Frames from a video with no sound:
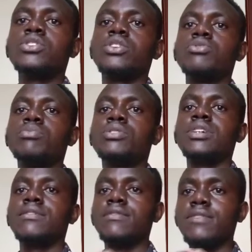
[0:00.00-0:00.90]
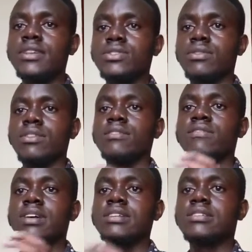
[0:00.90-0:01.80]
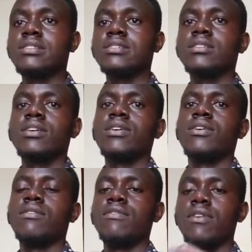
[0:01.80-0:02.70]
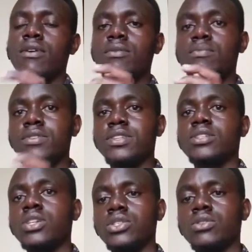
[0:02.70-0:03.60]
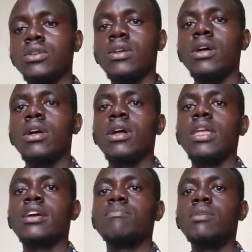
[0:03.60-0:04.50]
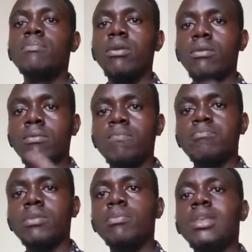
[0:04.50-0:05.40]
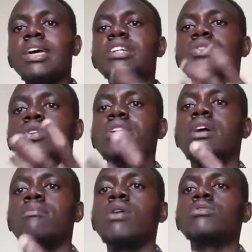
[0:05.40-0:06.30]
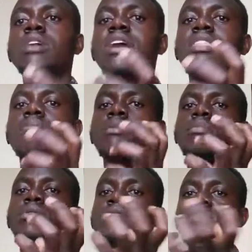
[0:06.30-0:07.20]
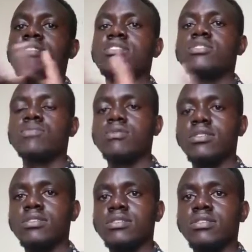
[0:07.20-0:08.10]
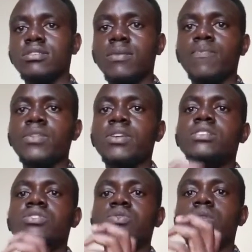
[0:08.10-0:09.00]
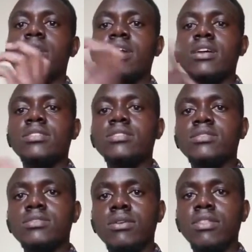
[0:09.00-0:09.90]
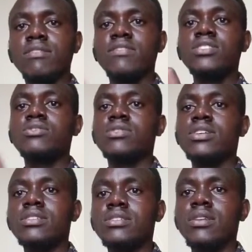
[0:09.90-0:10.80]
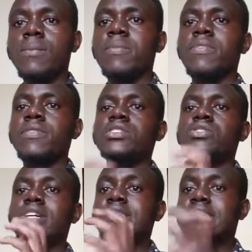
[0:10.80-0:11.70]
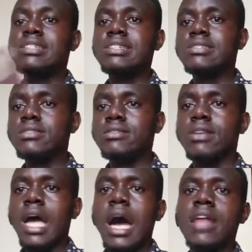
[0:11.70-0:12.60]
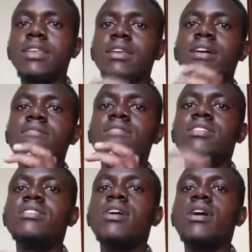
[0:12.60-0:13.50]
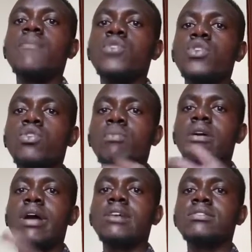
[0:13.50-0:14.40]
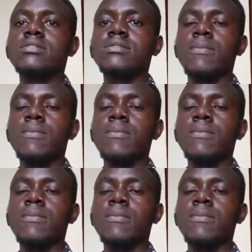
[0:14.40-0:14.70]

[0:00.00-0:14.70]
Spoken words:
to put a face on the facts of your presentation. Like people like to hear about other people's experiences, the triumphs or the victories, the tragedies, and everyday humorous